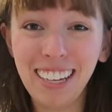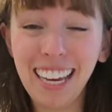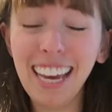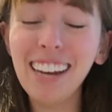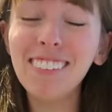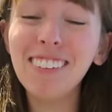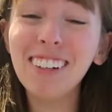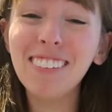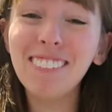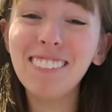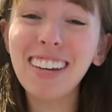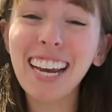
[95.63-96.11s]

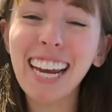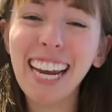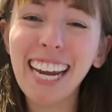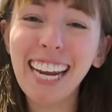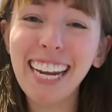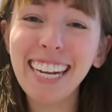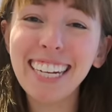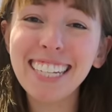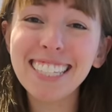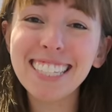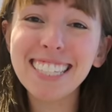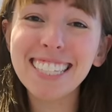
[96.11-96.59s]
It would
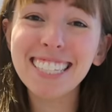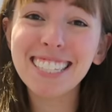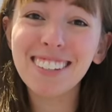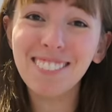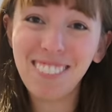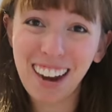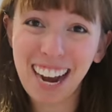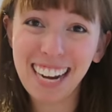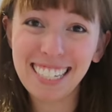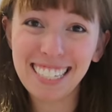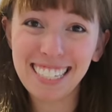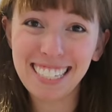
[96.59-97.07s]
mean
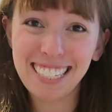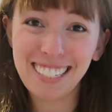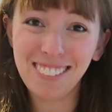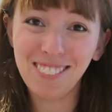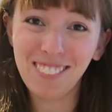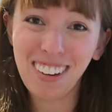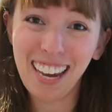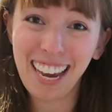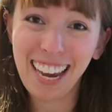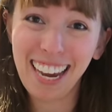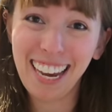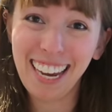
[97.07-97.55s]
so much
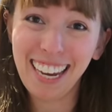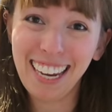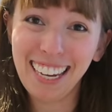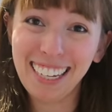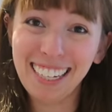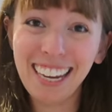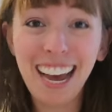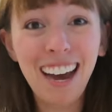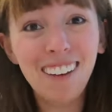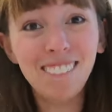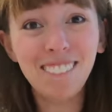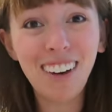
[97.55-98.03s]
to
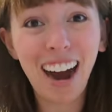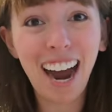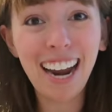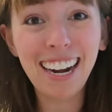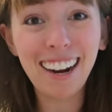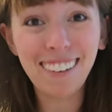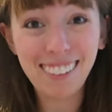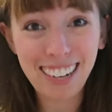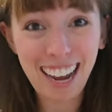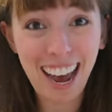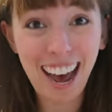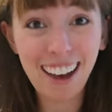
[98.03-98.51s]
me. Bye
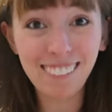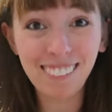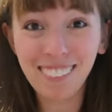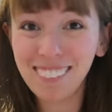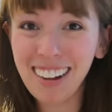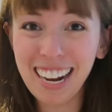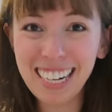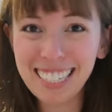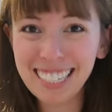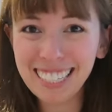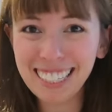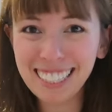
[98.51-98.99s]
now and have a
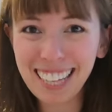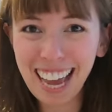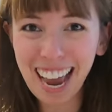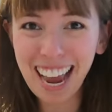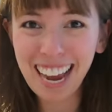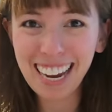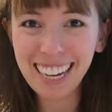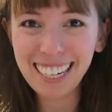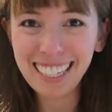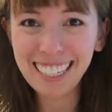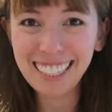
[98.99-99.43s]
magical day.